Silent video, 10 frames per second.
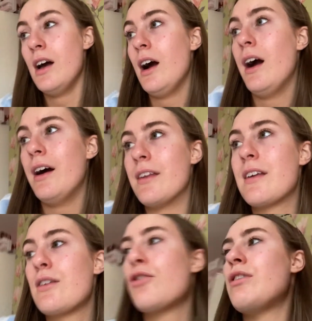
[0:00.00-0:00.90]
They
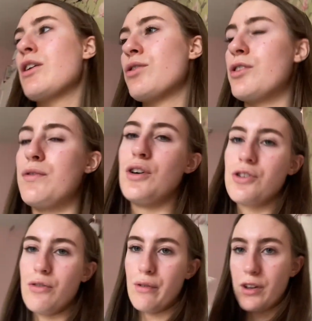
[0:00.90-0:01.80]
did look really good in the
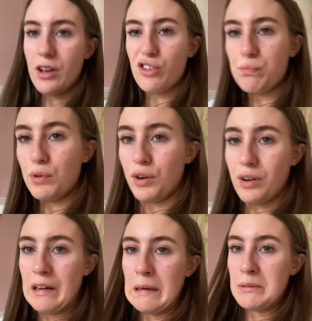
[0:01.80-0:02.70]
photo reviews, but
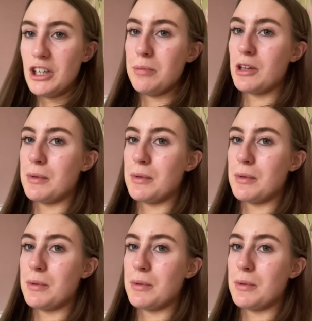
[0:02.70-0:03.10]
I'm hoping it'll be